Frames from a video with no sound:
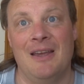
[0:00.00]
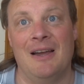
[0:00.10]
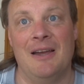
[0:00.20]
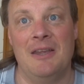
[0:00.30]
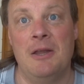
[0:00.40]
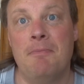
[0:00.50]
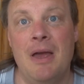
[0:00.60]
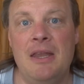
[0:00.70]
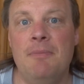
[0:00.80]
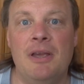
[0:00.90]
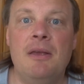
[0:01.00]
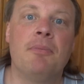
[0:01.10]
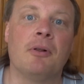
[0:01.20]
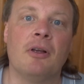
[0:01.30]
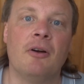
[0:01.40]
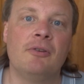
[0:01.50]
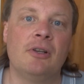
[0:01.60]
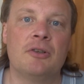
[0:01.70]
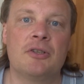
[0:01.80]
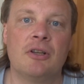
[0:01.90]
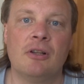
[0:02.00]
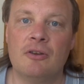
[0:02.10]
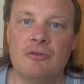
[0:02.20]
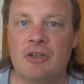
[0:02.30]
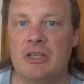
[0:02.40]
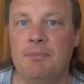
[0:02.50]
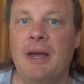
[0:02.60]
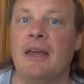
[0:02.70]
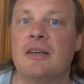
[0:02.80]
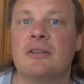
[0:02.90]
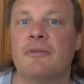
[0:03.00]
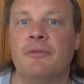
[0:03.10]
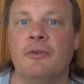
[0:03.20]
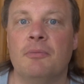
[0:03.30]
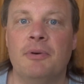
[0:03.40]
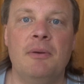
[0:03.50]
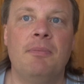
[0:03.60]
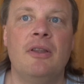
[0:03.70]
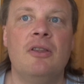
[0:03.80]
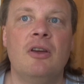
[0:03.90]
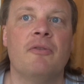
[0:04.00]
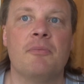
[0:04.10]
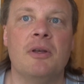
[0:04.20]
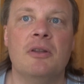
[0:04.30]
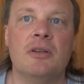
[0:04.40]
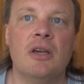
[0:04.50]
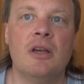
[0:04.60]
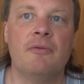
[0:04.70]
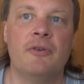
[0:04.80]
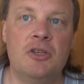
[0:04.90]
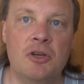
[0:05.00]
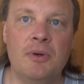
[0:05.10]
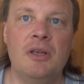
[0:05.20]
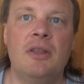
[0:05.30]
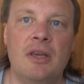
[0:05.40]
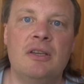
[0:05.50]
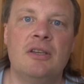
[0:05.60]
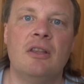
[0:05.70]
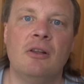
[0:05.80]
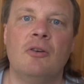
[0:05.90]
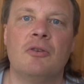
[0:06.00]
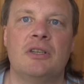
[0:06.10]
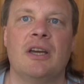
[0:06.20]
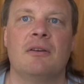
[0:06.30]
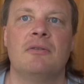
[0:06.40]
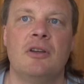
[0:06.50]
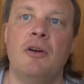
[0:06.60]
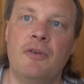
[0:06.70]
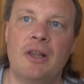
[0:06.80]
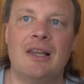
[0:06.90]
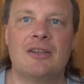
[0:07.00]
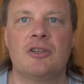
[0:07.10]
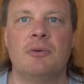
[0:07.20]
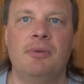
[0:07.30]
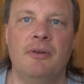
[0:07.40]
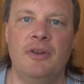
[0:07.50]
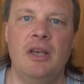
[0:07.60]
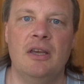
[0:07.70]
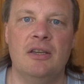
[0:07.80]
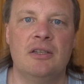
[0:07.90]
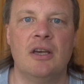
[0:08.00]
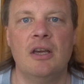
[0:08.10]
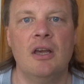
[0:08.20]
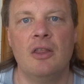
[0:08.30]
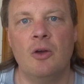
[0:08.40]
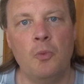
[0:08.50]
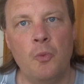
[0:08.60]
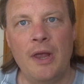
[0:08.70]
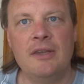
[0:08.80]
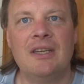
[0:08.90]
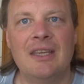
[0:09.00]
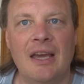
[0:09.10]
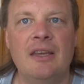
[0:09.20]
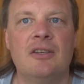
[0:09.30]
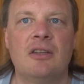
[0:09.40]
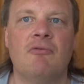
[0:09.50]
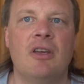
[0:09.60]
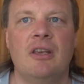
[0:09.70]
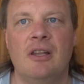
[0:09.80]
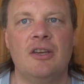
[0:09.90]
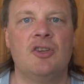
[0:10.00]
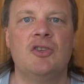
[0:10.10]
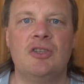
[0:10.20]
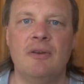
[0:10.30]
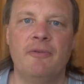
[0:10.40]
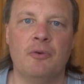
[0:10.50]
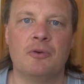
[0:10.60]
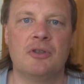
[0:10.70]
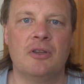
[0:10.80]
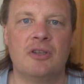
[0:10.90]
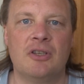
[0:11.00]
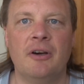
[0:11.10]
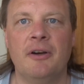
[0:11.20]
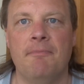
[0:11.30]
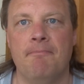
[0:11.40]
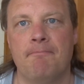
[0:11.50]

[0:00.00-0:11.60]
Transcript: Many people have lost a lot of respect for people in the government for doing things in the lockdowns over the last couple of years that went against the regulations in force at the time.